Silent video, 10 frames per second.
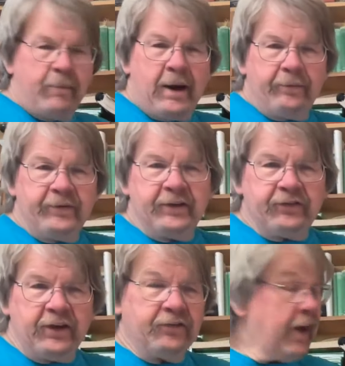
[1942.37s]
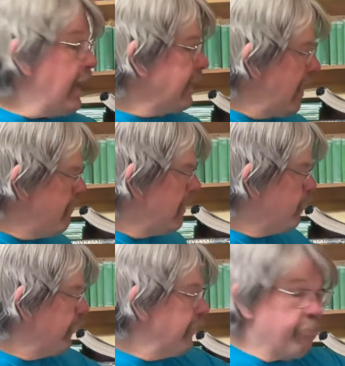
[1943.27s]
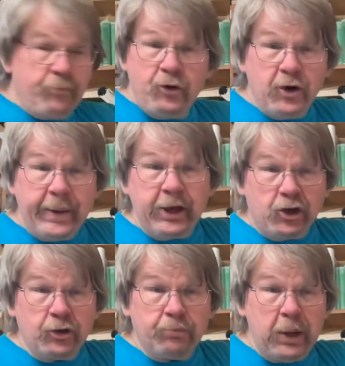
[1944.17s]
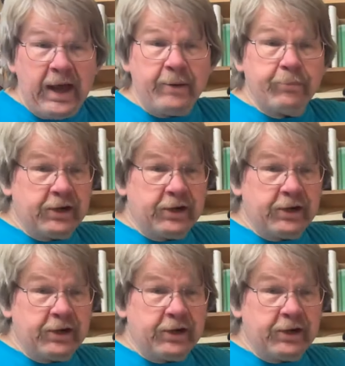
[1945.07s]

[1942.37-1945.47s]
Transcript: about this is I came up with a pretty good plan